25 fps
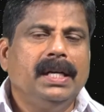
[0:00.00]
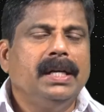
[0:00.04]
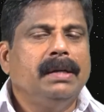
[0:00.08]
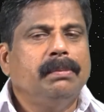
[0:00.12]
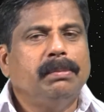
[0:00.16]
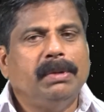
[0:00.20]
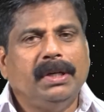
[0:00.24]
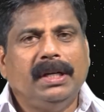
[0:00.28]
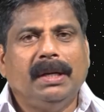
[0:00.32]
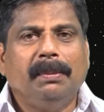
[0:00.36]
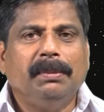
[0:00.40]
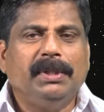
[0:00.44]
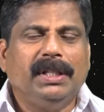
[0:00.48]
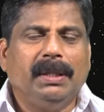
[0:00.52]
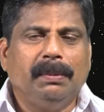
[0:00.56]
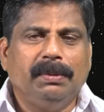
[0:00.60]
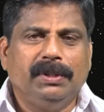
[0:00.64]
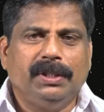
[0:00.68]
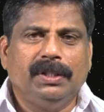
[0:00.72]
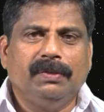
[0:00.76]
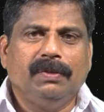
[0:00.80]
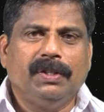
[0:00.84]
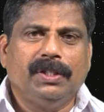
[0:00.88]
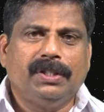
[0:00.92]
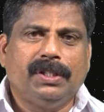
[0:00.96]
But Amitabh
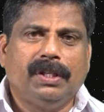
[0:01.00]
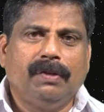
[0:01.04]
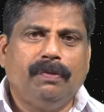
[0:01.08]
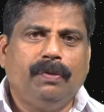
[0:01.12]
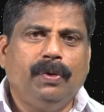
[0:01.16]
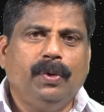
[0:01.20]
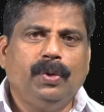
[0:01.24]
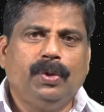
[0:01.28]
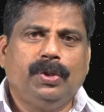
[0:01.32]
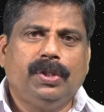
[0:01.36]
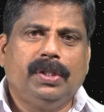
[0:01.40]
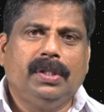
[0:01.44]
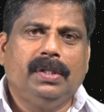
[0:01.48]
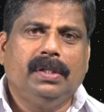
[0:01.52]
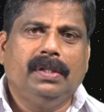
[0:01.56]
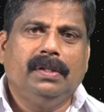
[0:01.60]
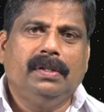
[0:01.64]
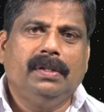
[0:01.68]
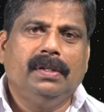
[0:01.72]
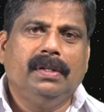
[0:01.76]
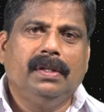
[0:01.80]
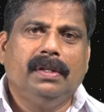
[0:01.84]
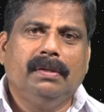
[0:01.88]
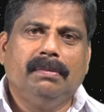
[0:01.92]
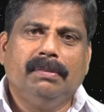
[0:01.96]
Bachchan was refused
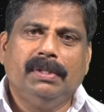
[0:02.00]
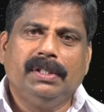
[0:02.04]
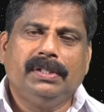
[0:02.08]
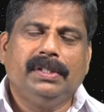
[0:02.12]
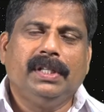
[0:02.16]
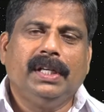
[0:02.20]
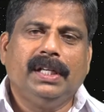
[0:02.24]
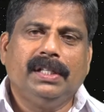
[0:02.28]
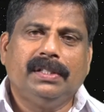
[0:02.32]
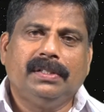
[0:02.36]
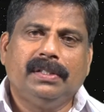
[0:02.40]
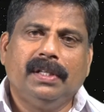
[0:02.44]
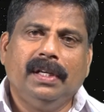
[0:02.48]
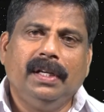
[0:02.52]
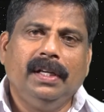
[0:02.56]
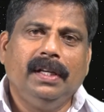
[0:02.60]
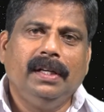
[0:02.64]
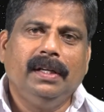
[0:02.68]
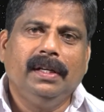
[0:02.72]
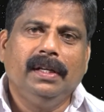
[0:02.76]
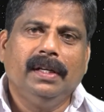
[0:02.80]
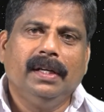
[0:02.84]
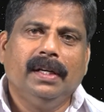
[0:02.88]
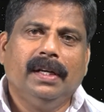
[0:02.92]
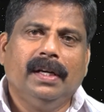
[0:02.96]
mercilessly
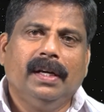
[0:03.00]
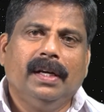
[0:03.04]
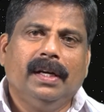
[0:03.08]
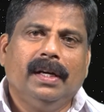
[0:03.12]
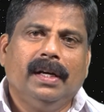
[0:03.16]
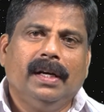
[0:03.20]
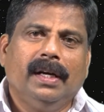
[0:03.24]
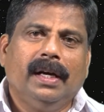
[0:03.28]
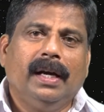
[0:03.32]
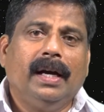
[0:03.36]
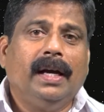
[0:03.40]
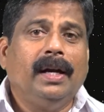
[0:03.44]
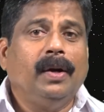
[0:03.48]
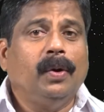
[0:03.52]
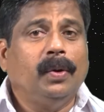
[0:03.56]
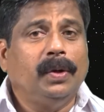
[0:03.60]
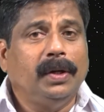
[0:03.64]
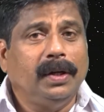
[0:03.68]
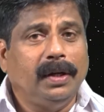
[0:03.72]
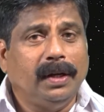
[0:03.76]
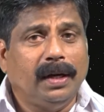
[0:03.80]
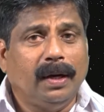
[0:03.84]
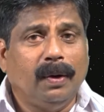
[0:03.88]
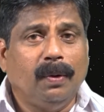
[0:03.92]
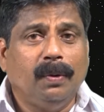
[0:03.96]
and on the
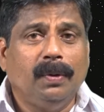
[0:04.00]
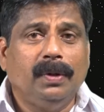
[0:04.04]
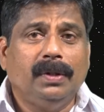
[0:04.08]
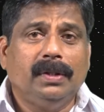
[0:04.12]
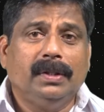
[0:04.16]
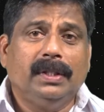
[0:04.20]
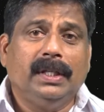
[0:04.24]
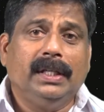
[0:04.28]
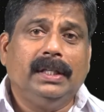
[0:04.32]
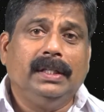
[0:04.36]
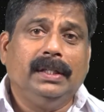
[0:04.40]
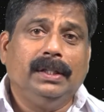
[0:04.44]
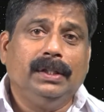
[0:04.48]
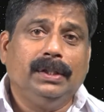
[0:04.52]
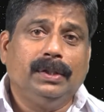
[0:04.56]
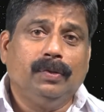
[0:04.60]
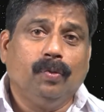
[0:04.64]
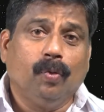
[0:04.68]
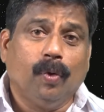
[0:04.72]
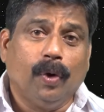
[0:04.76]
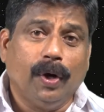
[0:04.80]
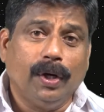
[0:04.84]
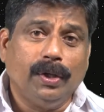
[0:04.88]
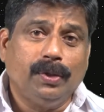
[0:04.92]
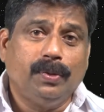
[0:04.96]
ground that his
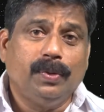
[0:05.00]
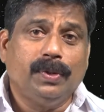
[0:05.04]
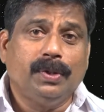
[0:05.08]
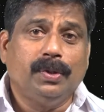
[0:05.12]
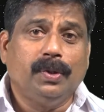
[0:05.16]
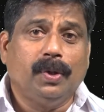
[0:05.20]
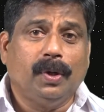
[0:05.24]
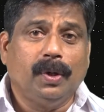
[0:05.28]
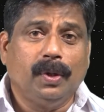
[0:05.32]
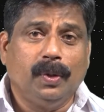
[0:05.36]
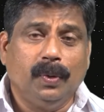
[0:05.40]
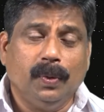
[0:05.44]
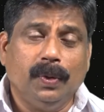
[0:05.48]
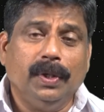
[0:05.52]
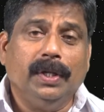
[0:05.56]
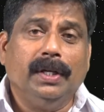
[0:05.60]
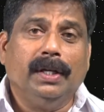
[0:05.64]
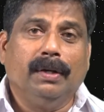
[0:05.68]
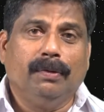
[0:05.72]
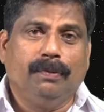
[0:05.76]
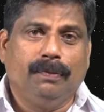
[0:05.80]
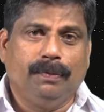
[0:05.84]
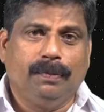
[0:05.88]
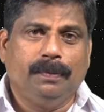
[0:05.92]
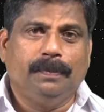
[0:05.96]
voice was not good
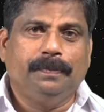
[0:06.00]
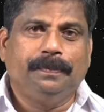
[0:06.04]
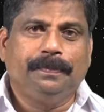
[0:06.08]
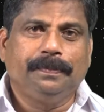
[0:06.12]
enough.